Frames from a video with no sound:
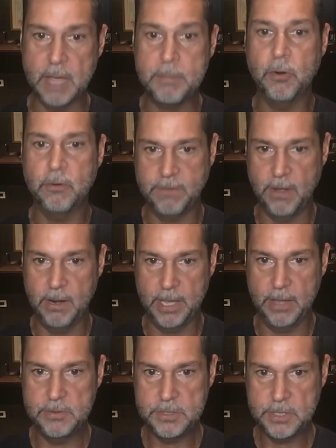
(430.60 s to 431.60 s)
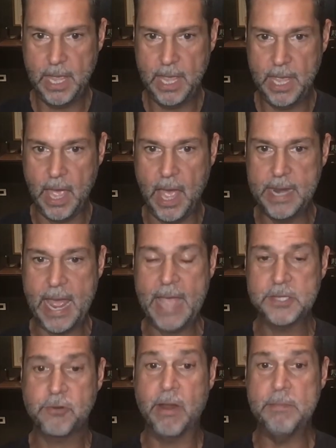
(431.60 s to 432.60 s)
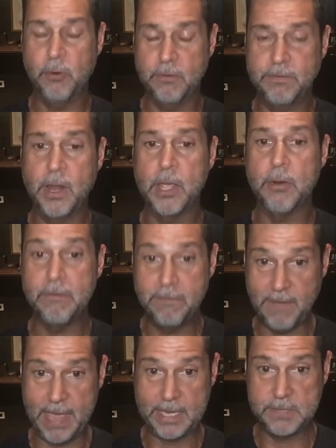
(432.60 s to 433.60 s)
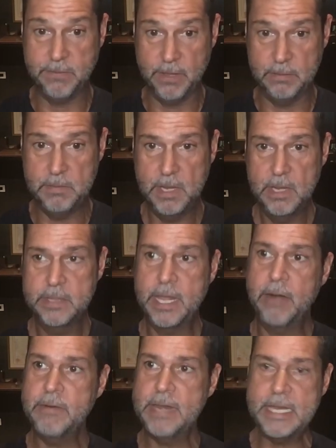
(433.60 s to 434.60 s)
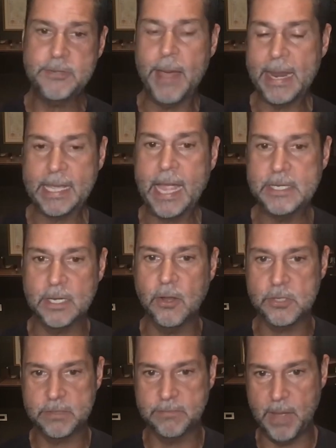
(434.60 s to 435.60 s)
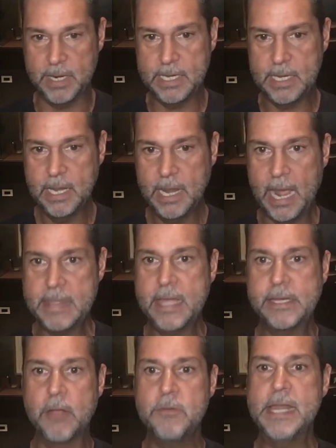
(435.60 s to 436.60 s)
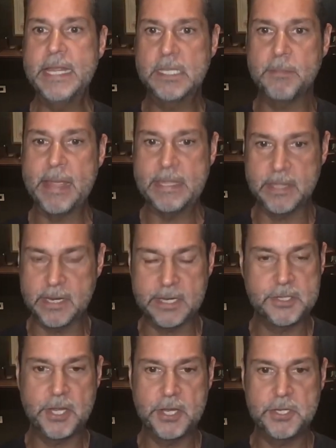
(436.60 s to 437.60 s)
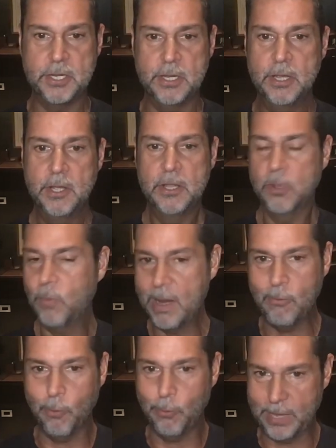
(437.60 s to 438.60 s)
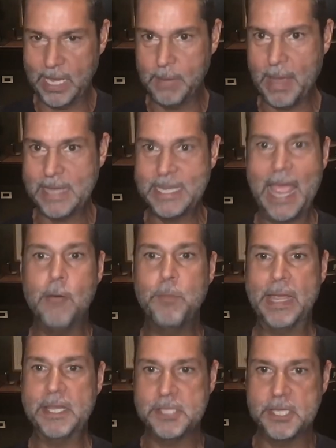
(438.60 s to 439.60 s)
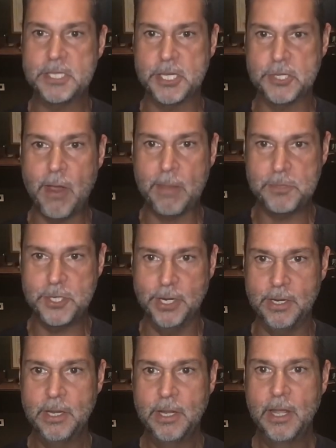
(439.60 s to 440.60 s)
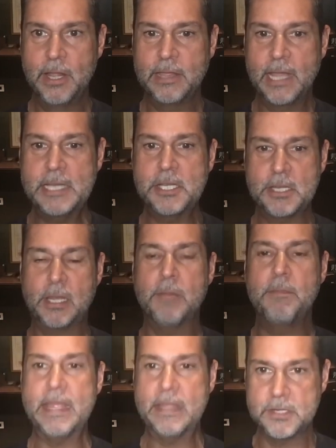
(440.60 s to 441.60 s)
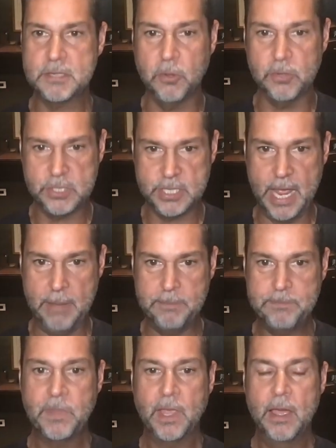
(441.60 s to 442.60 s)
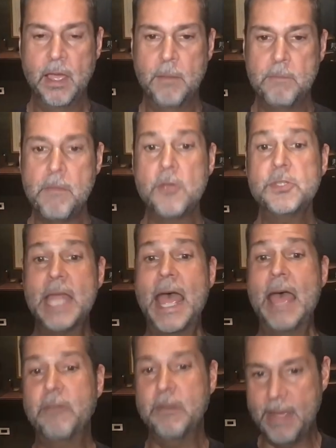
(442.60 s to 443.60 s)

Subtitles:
their portfolios and has great portfolio effects for them. They don't need to allocate a lot of money, and they don't need to make the decision that we're all thinking about, is how big is this disruption. They just can make the small step. Most haven't